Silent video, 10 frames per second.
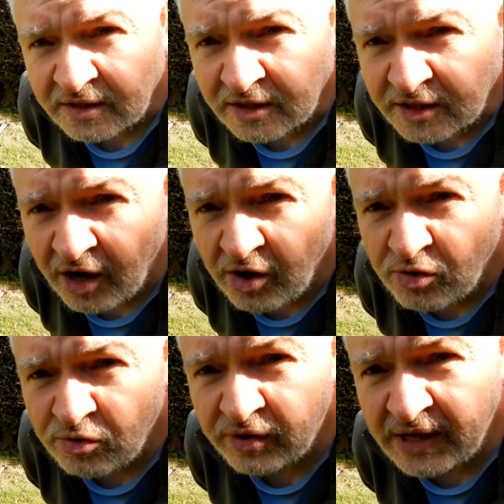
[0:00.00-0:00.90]

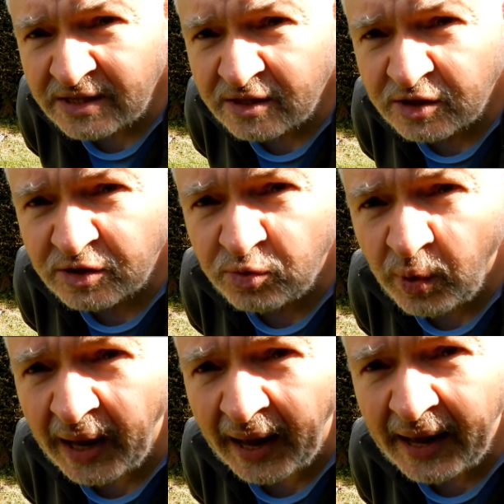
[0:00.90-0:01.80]
So there's the
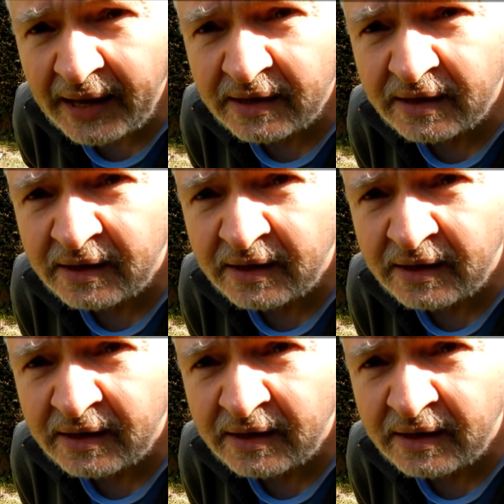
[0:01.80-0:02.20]
square